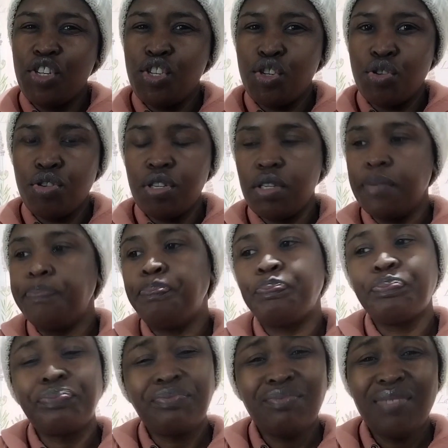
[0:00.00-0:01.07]
juice.
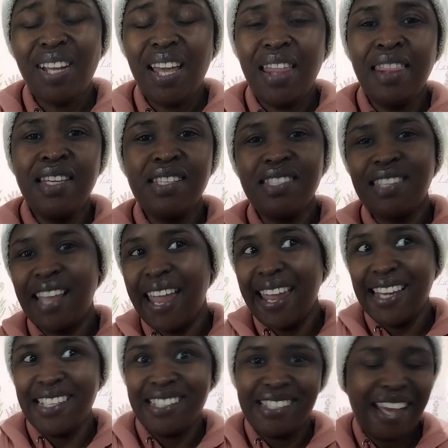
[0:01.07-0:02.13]
These
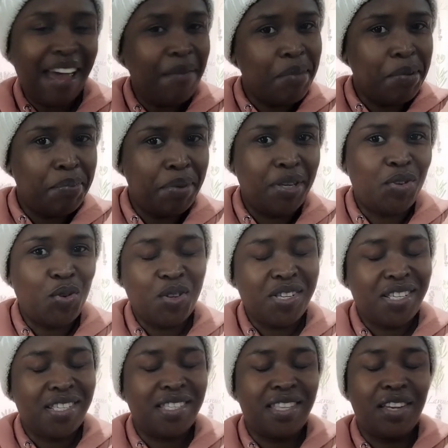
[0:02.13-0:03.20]
days I'm a bit
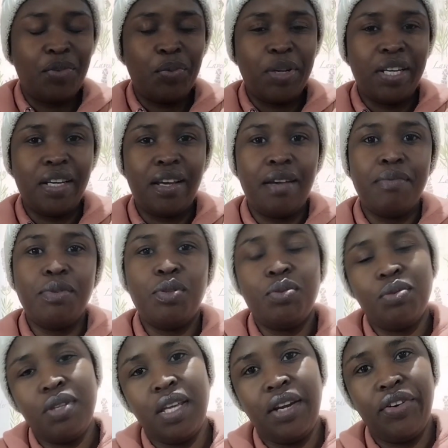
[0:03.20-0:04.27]
consistent when it comes
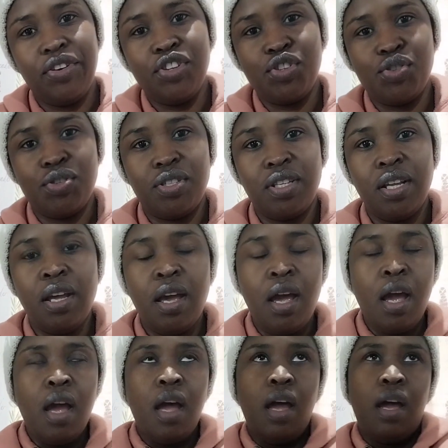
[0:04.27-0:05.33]
to the green juice,
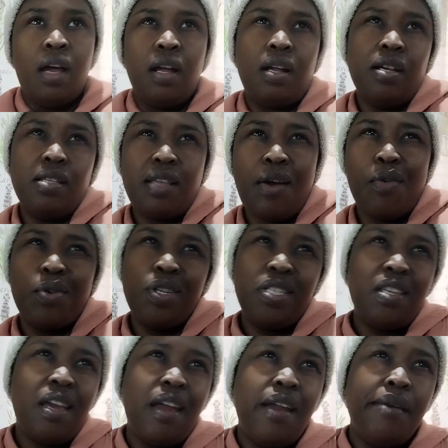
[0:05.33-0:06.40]
because I would
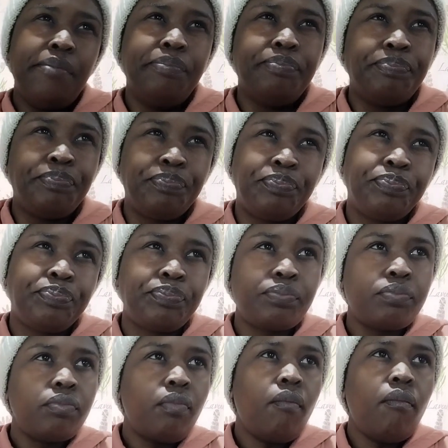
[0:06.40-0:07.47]
say
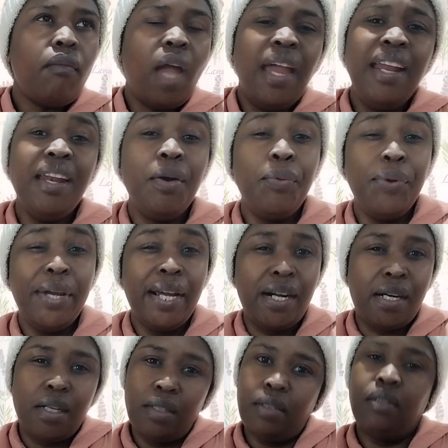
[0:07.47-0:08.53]
in a
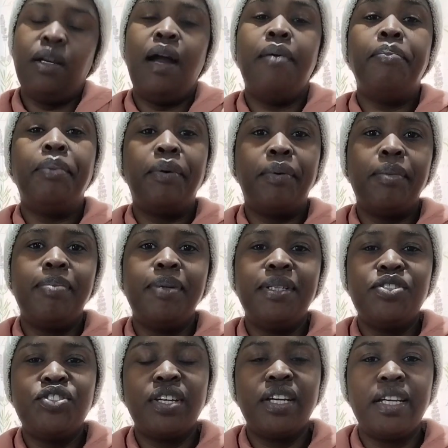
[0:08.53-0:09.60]
week I'll probably
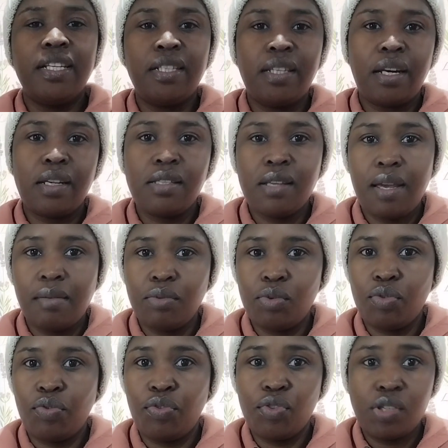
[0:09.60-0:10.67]
drink it 3 times
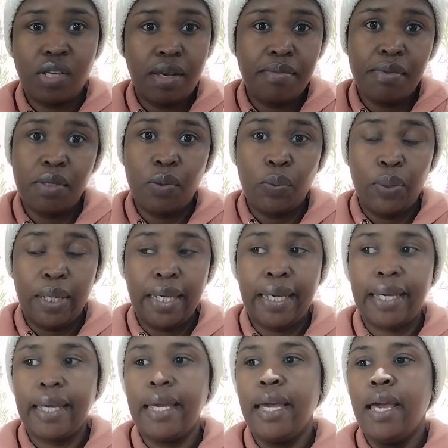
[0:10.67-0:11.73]
or 4 times a
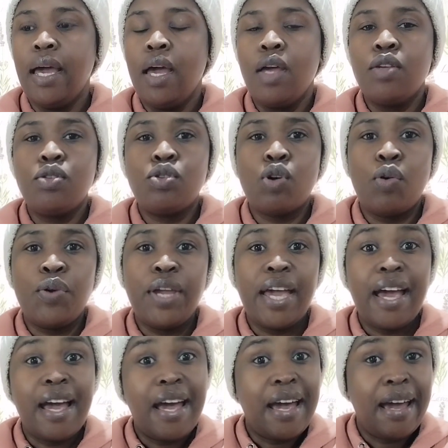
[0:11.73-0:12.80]
week. So
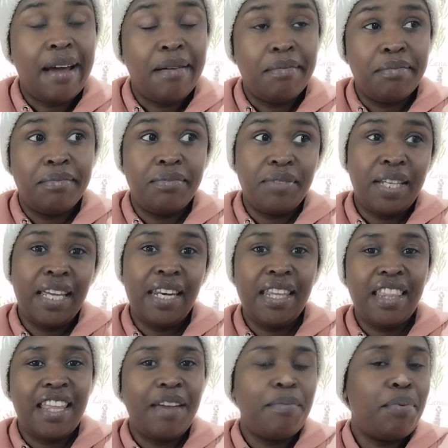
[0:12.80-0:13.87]
yeah, I'm
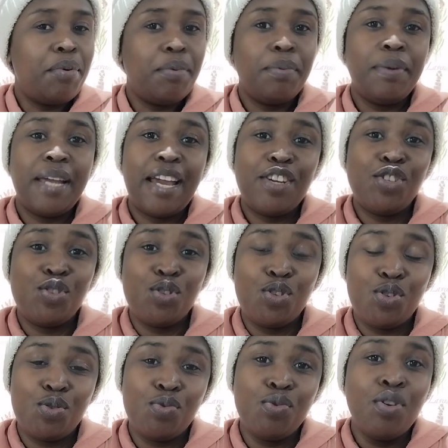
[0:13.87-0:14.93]
getting there. Probably I
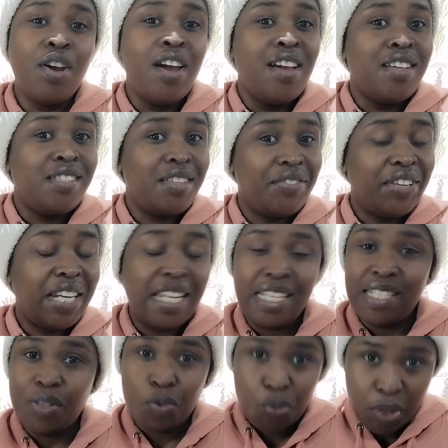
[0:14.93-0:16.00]
should do 7
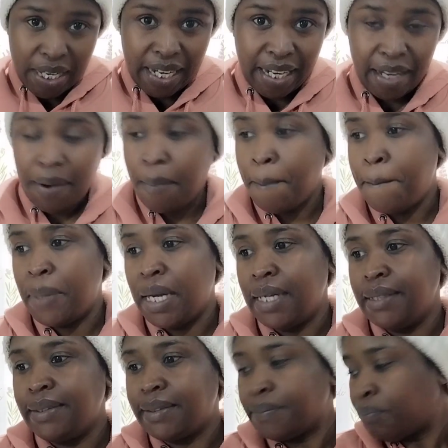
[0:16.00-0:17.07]
days a week,
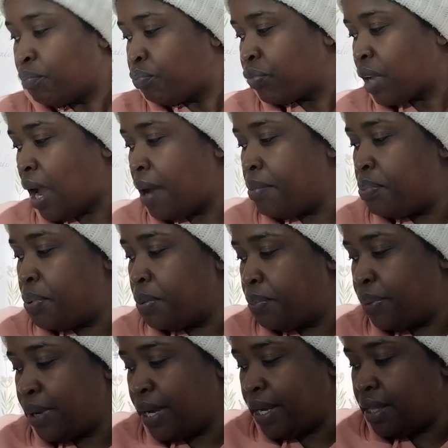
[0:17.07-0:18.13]
but I
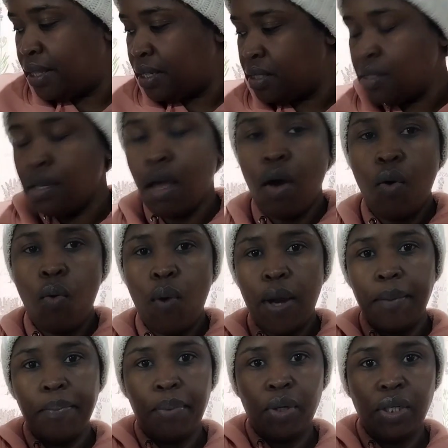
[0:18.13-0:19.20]
prepare this
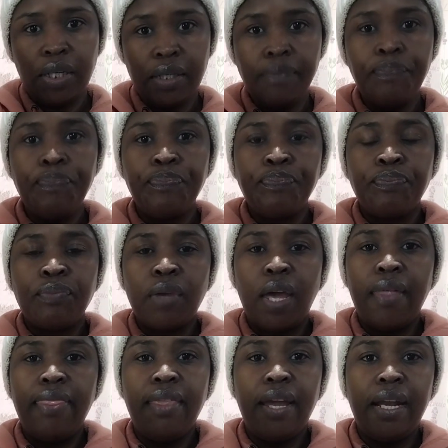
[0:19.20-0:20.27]
one bottle
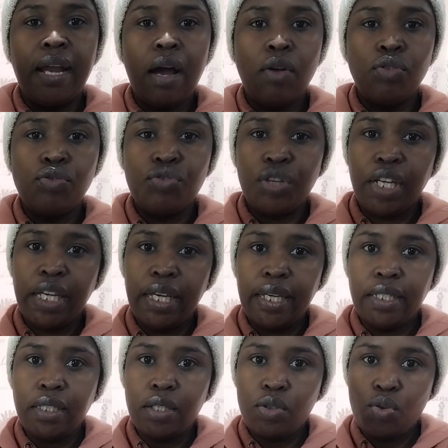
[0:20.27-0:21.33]
and then I'll drink
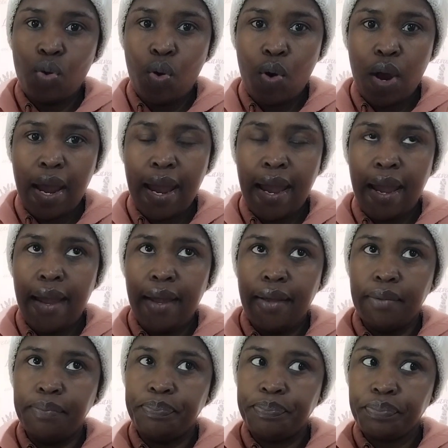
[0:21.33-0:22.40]
it
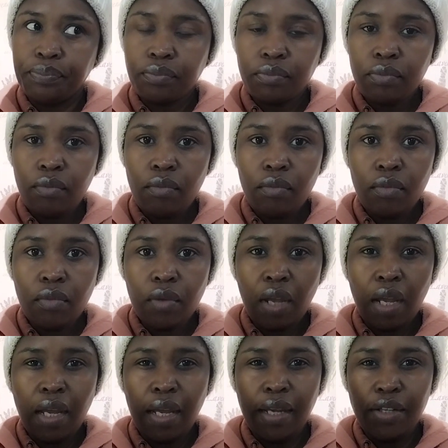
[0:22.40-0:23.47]
for
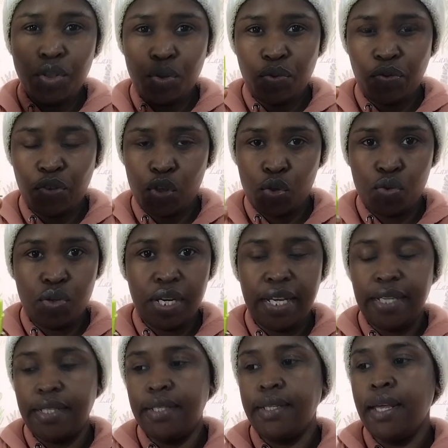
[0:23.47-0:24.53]
2
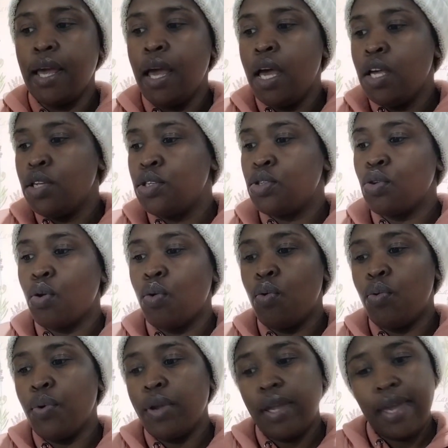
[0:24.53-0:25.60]
days.
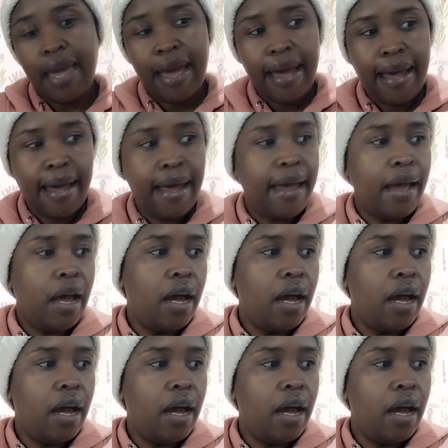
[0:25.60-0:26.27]
So yeah,